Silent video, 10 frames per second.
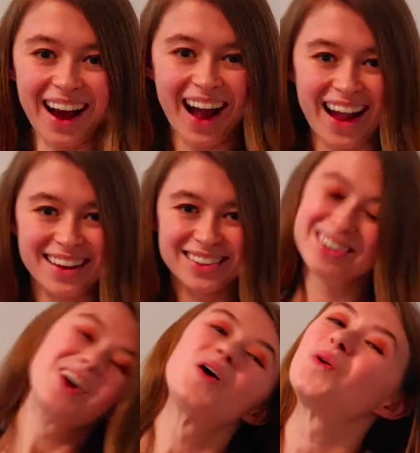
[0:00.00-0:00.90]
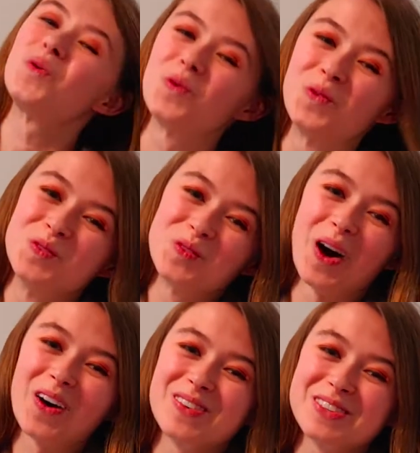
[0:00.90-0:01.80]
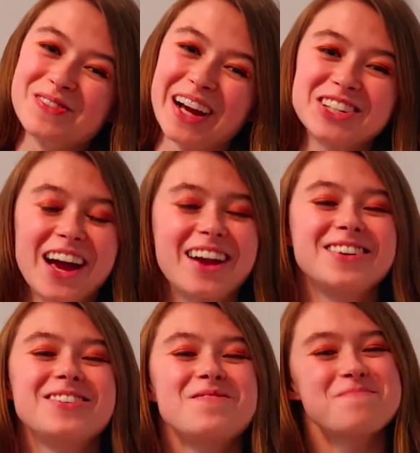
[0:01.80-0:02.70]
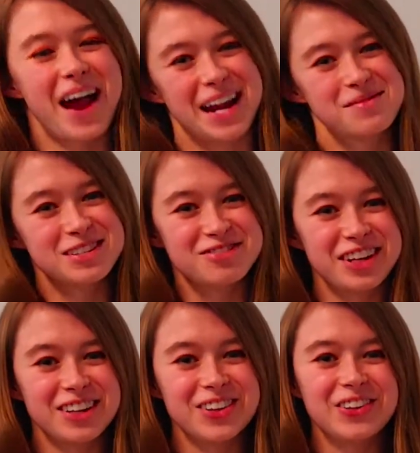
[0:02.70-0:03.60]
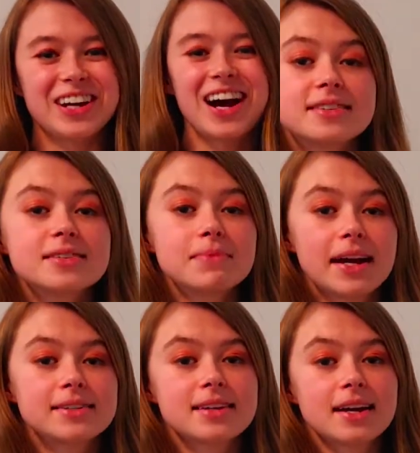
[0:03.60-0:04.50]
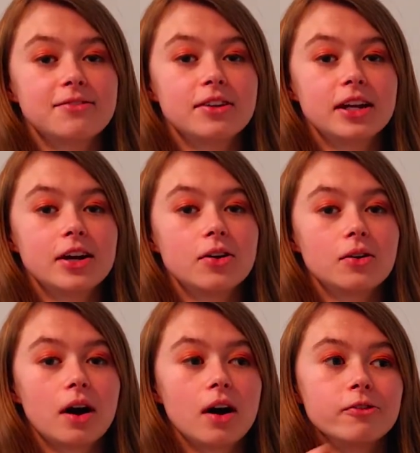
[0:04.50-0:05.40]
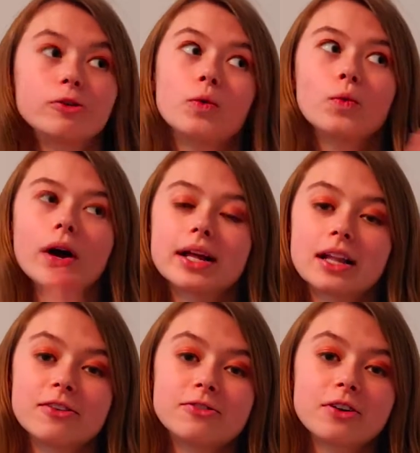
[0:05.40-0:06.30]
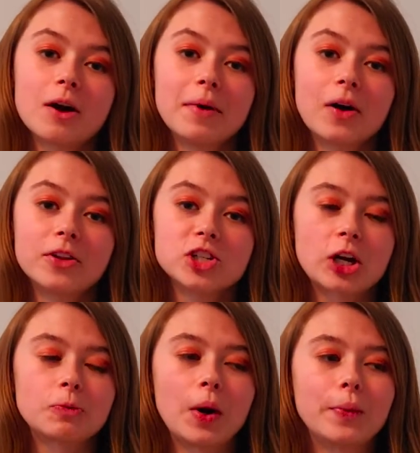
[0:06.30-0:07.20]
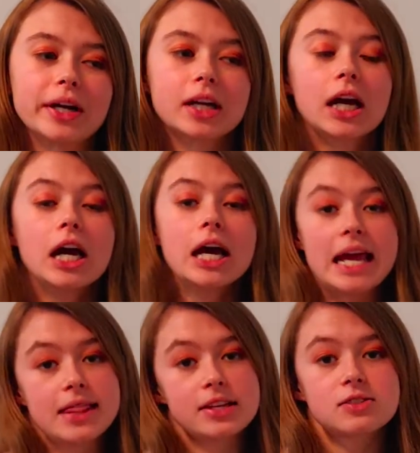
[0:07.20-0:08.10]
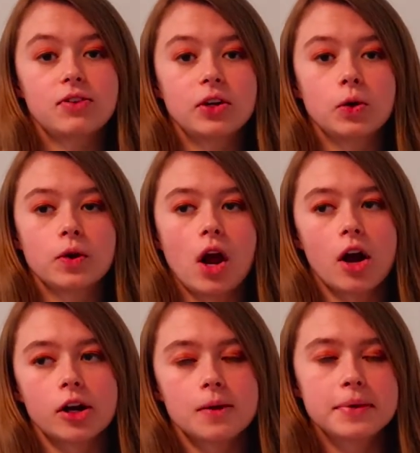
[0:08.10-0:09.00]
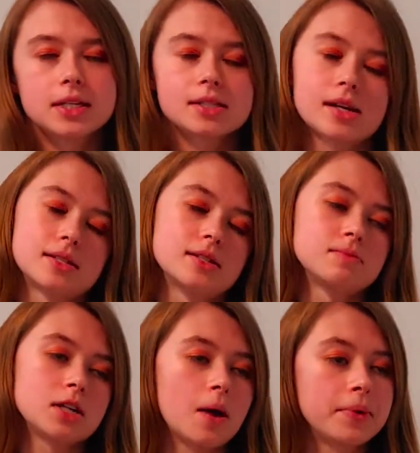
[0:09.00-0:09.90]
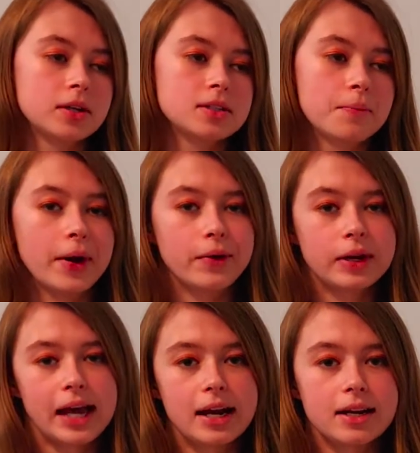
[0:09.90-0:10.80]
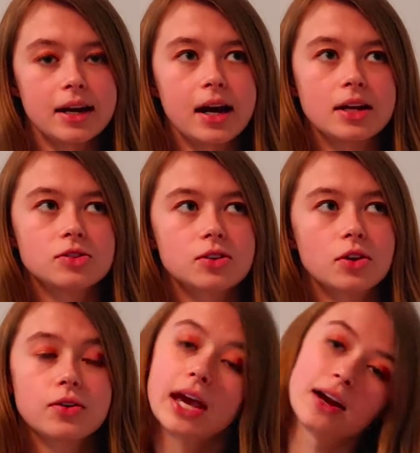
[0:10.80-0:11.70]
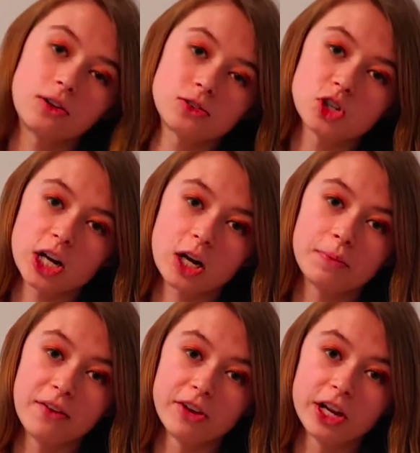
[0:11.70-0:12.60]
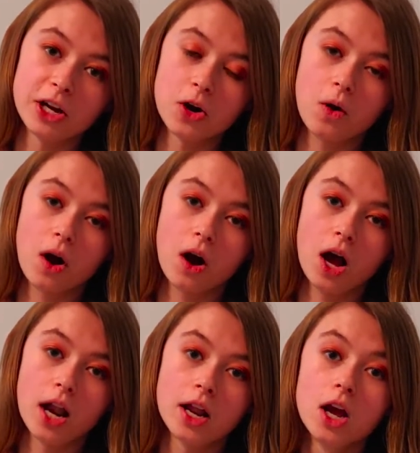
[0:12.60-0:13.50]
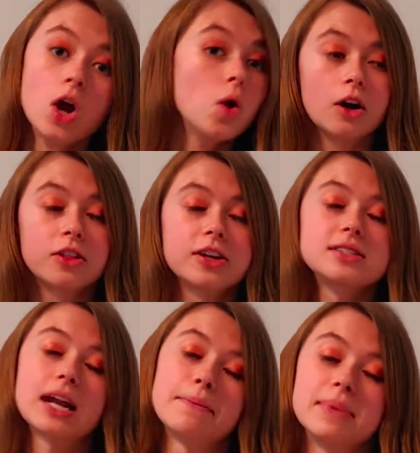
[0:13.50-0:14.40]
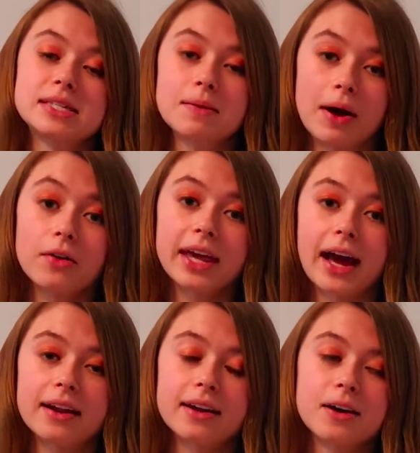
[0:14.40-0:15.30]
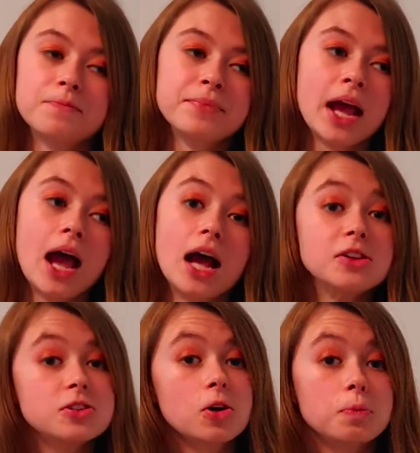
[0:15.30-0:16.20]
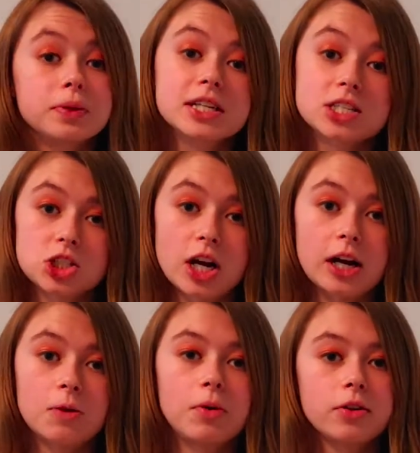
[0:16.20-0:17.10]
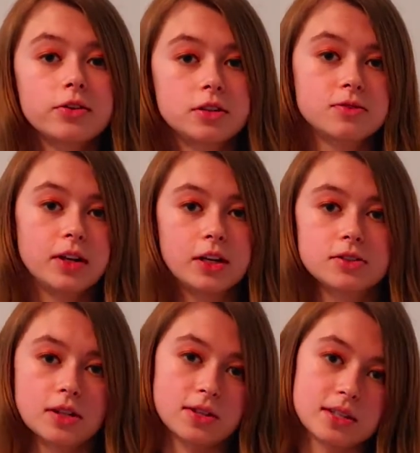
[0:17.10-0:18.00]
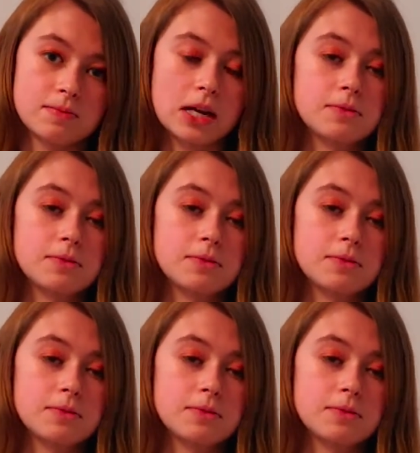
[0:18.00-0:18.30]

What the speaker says: Hi, welcome to my channel. My name is Vita Luca. This is my second video of what I love about the Czech Republic. In this video, we are going to be discussing some topics about Canada, and so you can also check out my video on our things that I miss about Canada. And so please check out both of these videos at the same time.